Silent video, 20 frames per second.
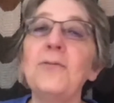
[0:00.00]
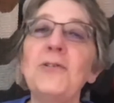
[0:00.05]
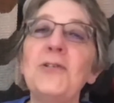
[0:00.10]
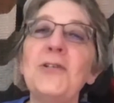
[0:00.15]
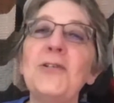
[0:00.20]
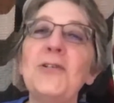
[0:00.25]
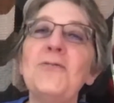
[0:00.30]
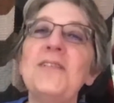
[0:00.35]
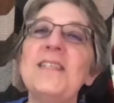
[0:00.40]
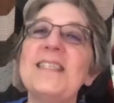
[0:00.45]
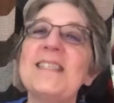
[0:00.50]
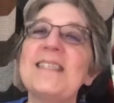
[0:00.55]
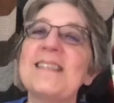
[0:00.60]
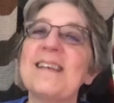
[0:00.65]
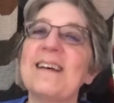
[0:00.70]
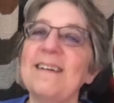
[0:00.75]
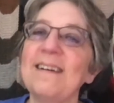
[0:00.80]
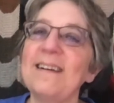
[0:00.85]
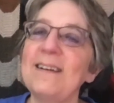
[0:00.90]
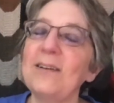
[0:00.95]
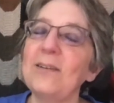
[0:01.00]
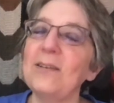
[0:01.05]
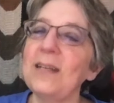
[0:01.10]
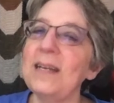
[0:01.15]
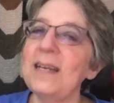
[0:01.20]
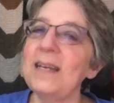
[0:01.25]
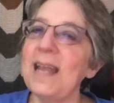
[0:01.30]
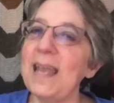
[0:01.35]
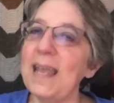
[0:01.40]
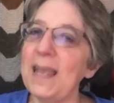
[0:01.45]
do you decide on the
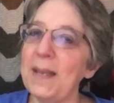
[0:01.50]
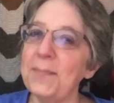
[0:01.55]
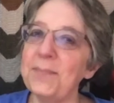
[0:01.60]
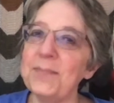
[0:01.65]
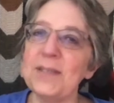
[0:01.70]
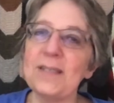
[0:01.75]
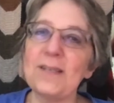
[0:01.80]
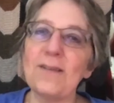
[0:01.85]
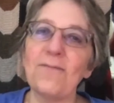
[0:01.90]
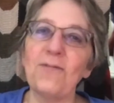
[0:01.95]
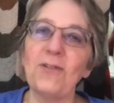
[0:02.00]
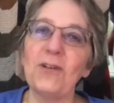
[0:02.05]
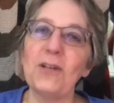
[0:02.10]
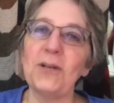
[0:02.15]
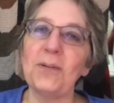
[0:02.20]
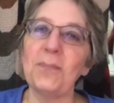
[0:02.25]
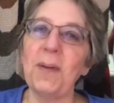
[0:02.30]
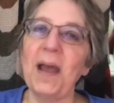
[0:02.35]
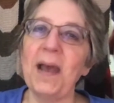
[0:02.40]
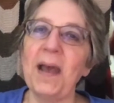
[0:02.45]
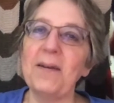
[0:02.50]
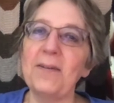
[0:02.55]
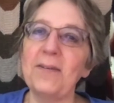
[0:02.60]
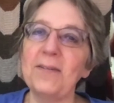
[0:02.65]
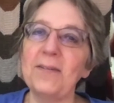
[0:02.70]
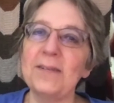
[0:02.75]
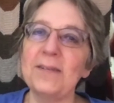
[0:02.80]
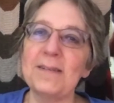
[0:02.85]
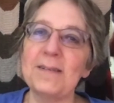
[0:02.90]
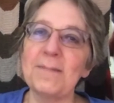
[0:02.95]
names for your
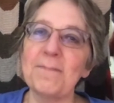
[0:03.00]
patterns?